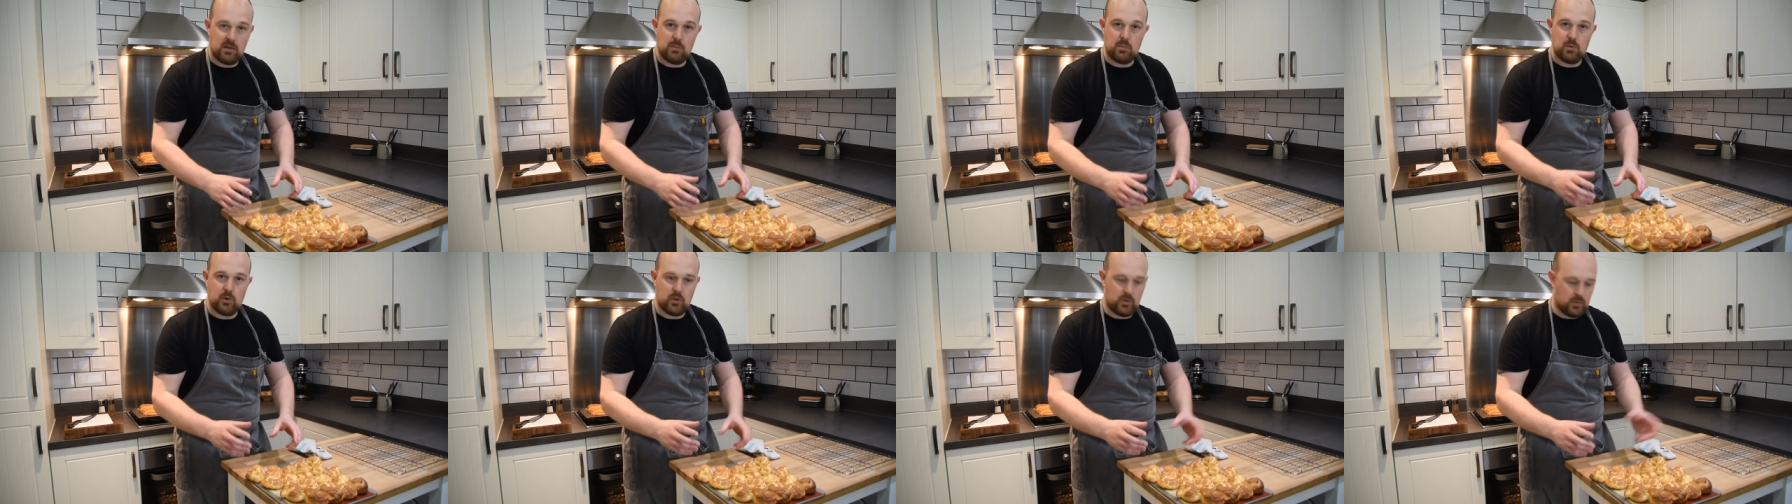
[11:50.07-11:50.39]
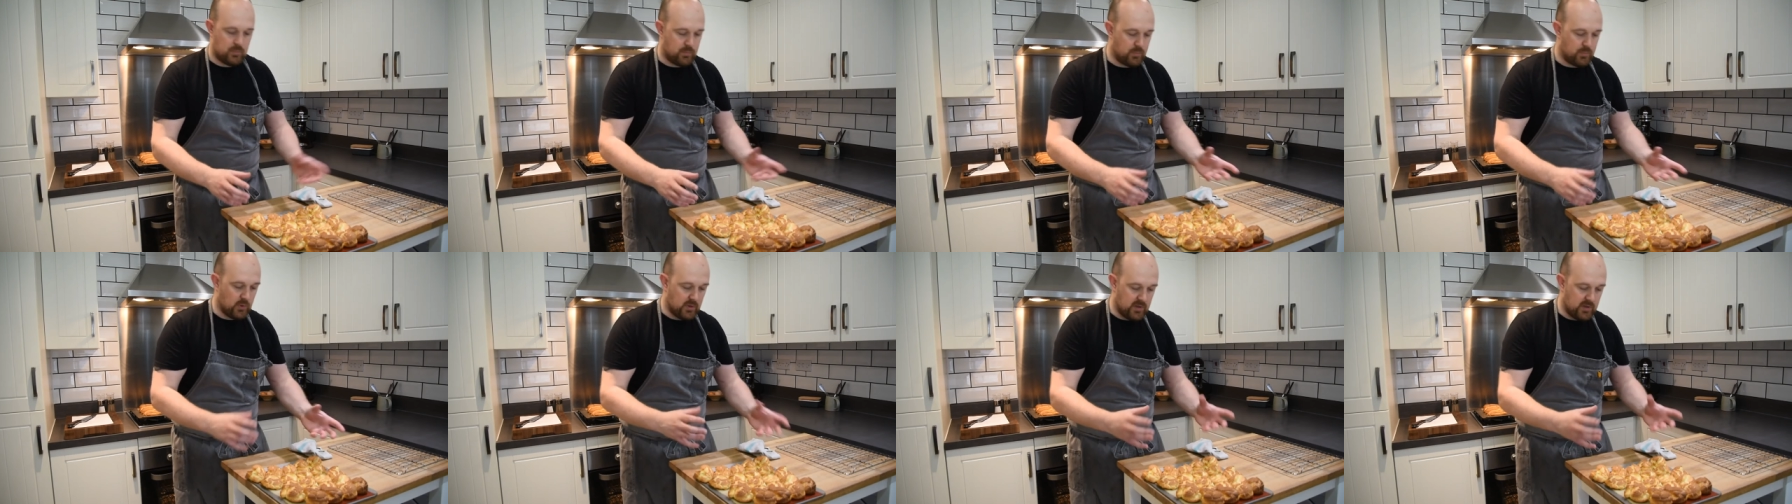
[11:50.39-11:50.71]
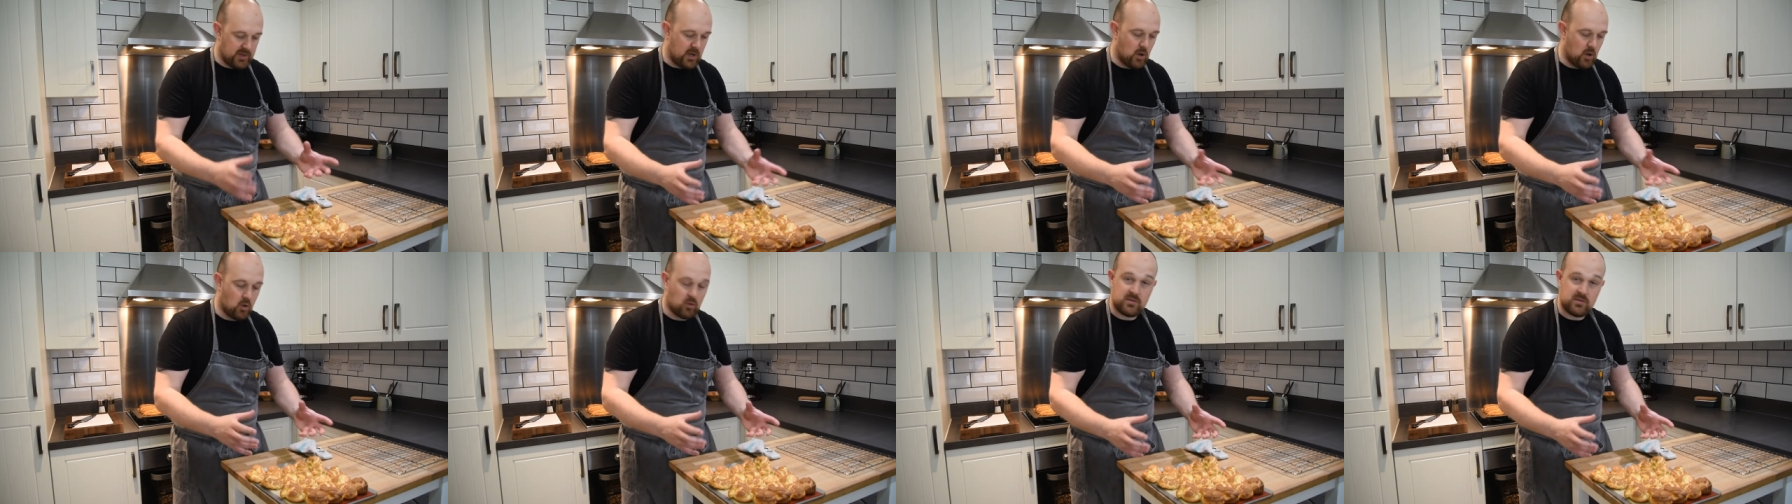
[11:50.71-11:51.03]
but, but they're
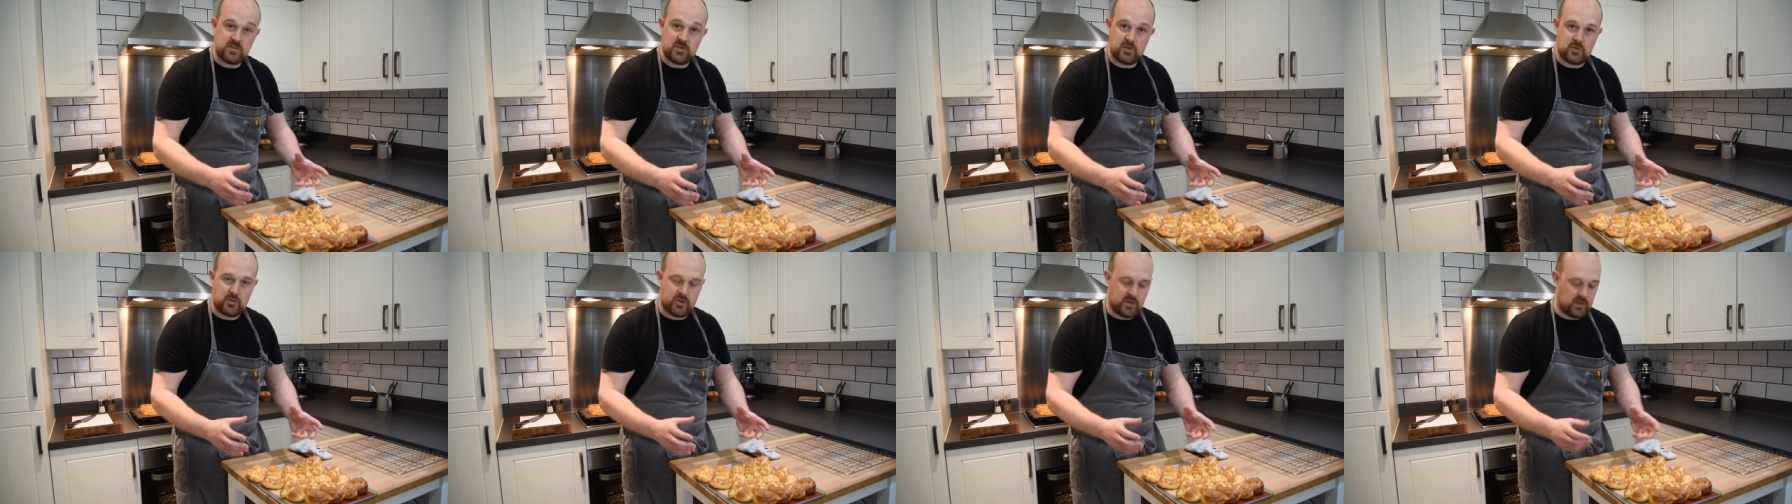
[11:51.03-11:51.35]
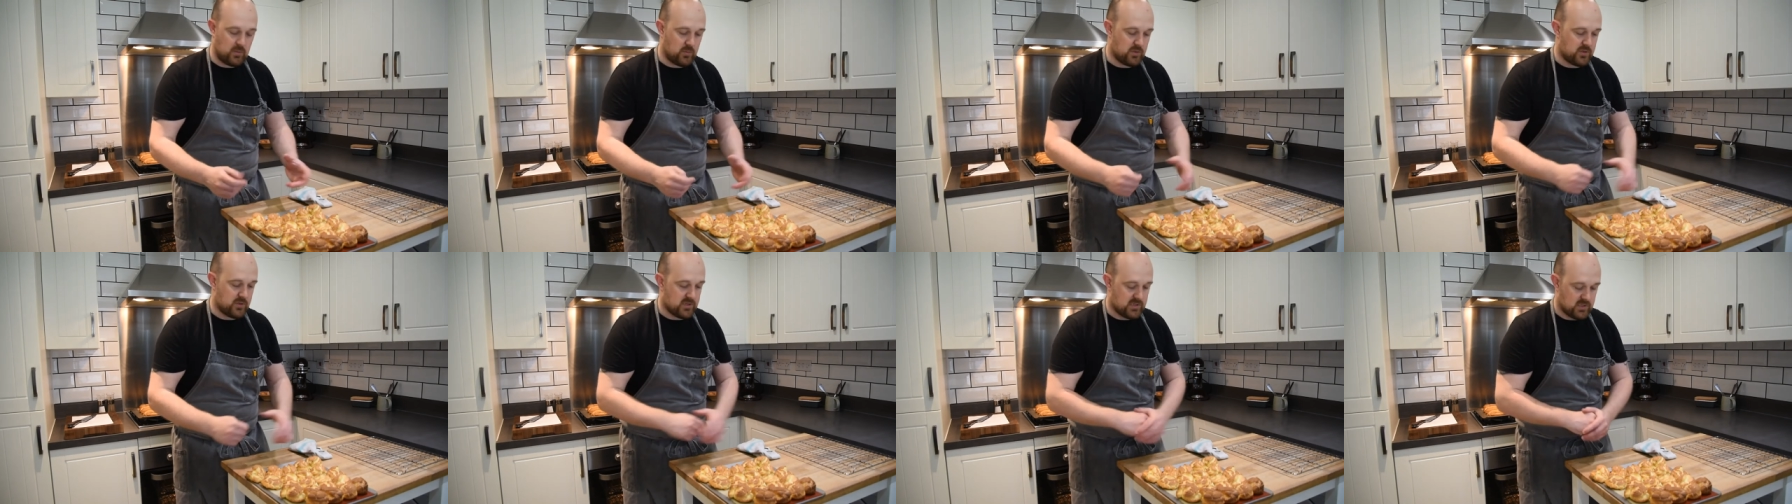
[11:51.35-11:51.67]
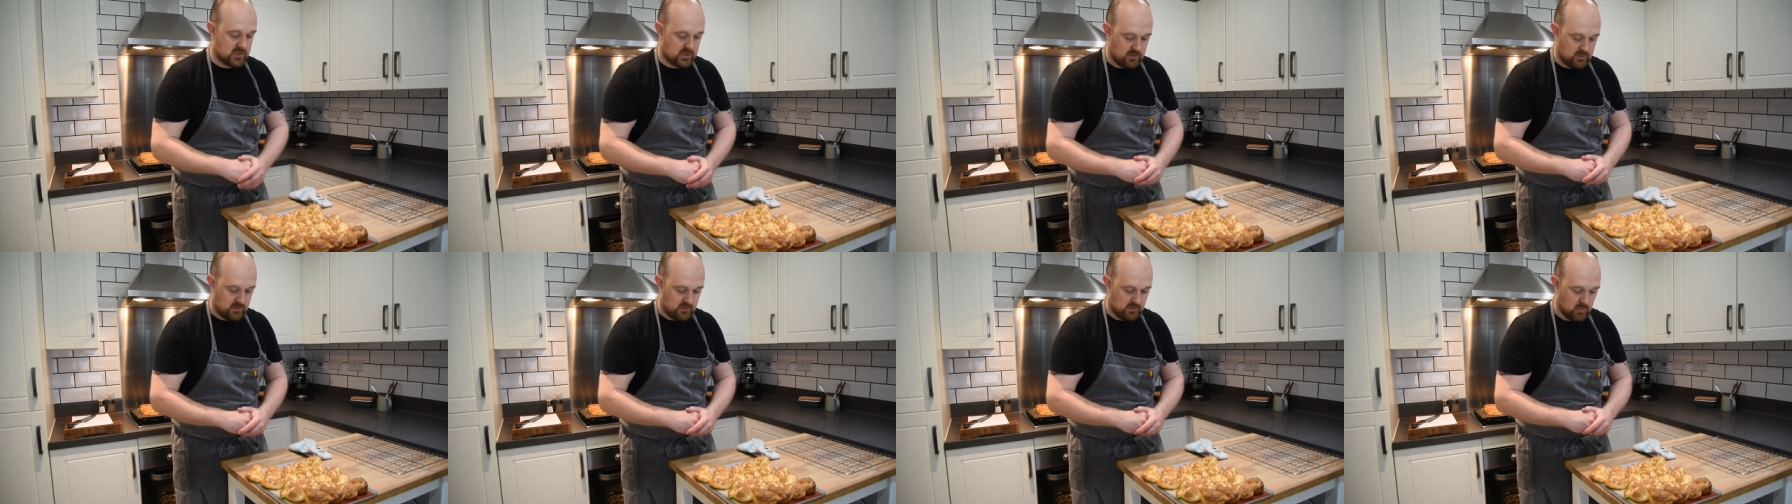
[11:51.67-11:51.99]
not touching, which is,
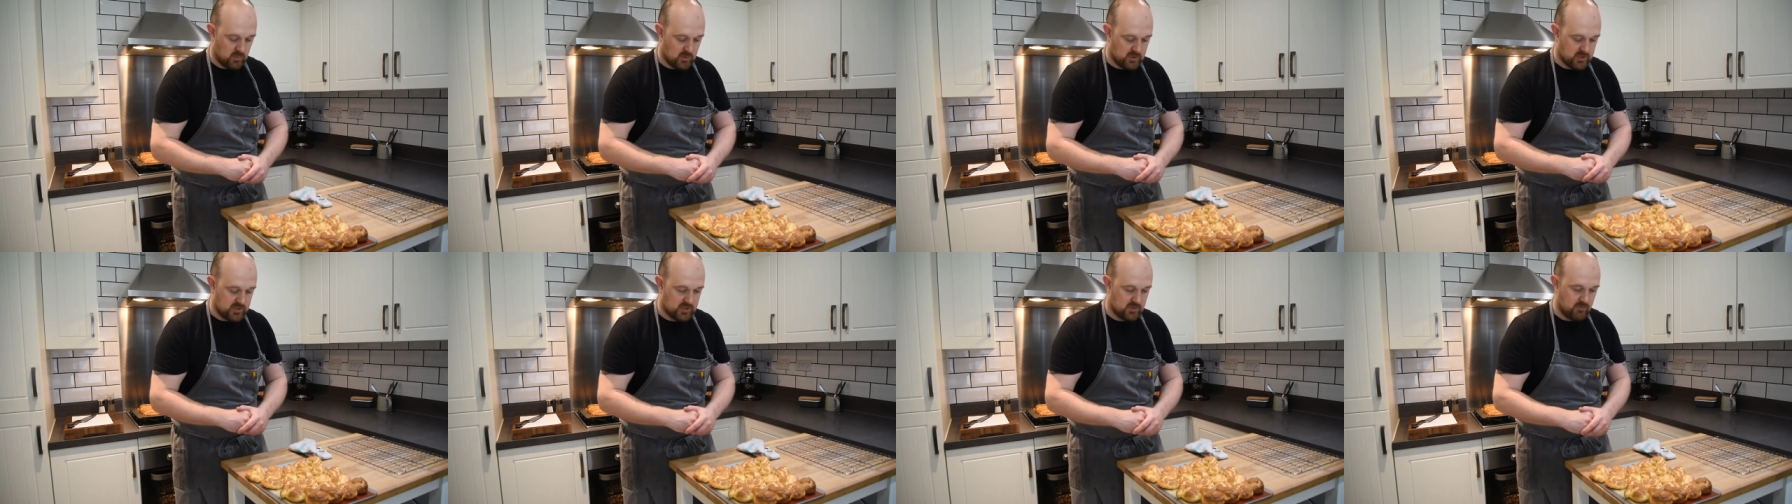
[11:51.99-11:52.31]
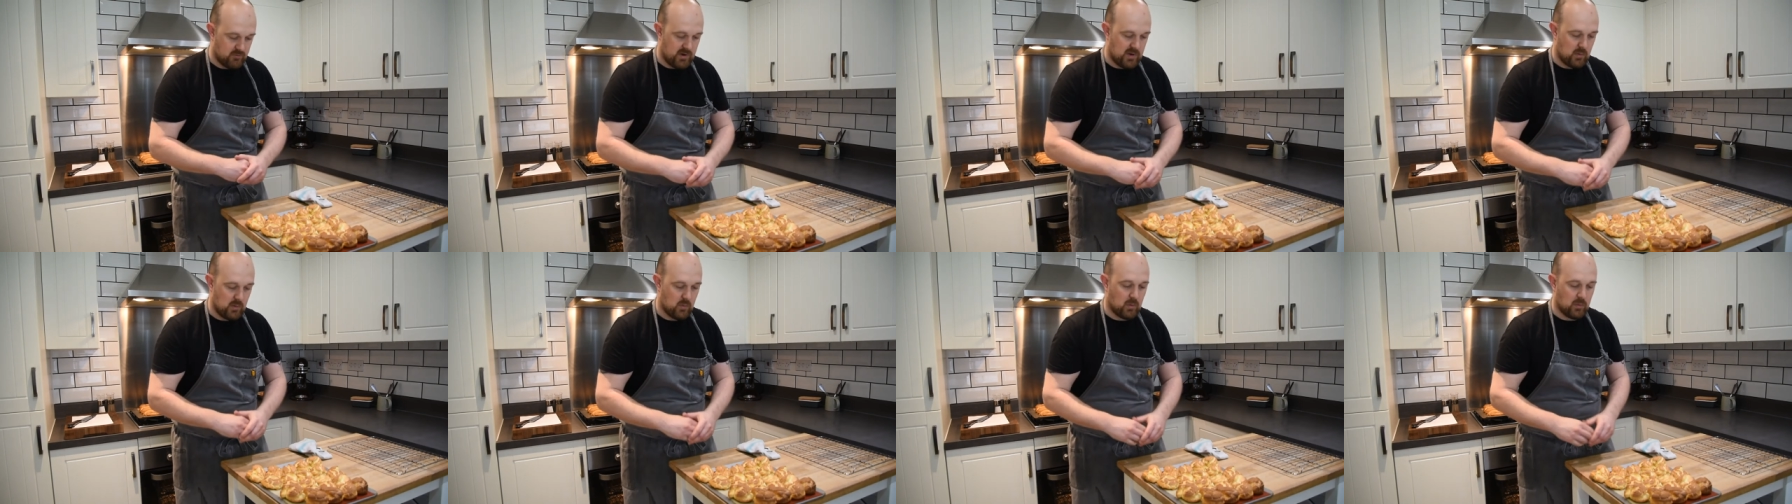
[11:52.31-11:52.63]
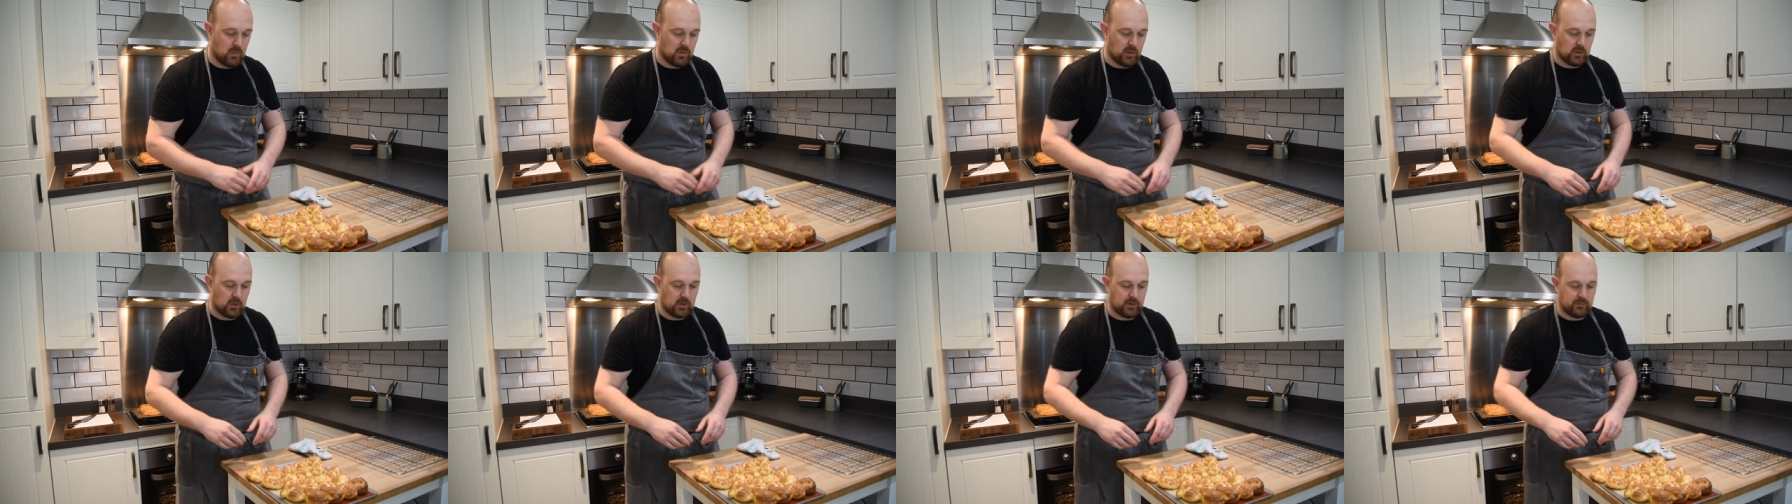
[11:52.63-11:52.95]
which is great, what we're
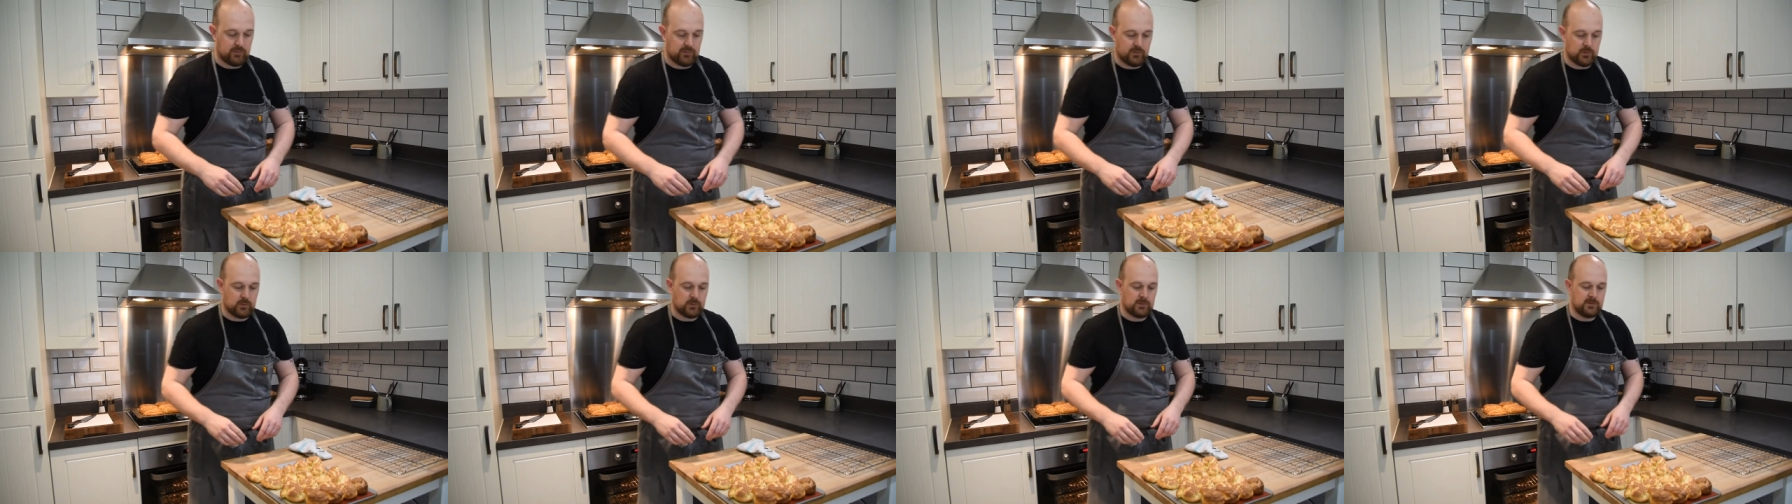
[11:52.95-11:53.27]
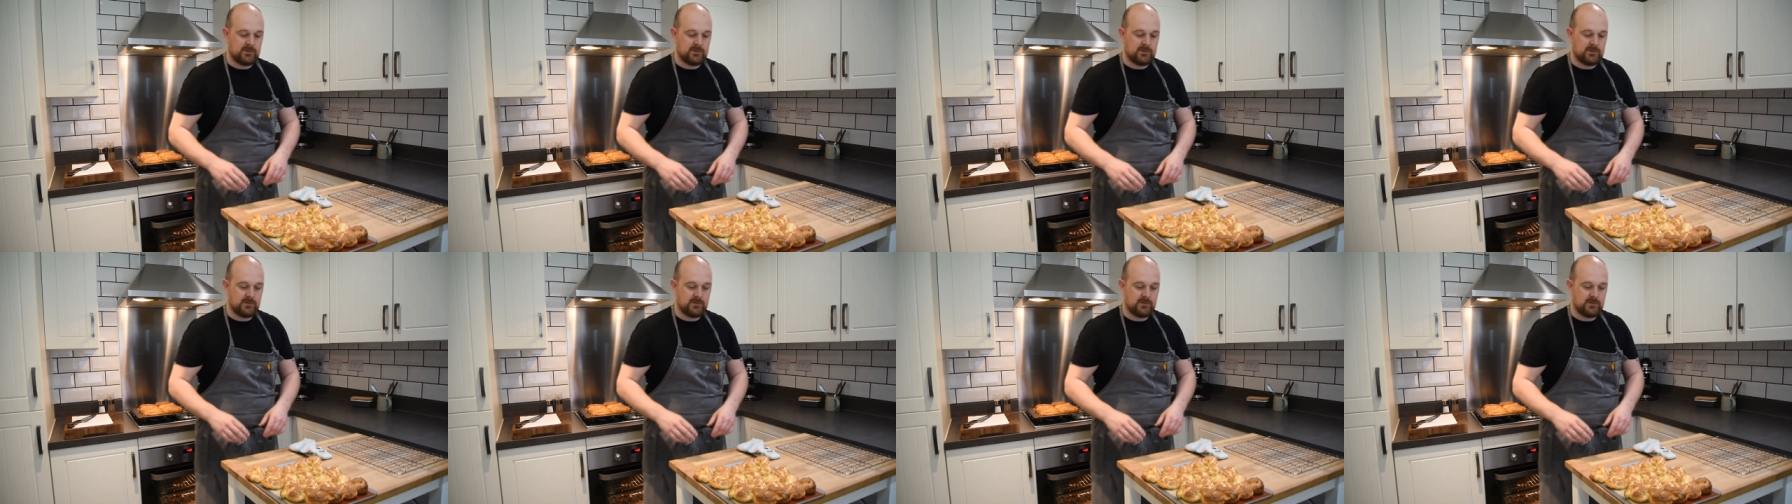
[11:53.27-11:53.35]
looking for.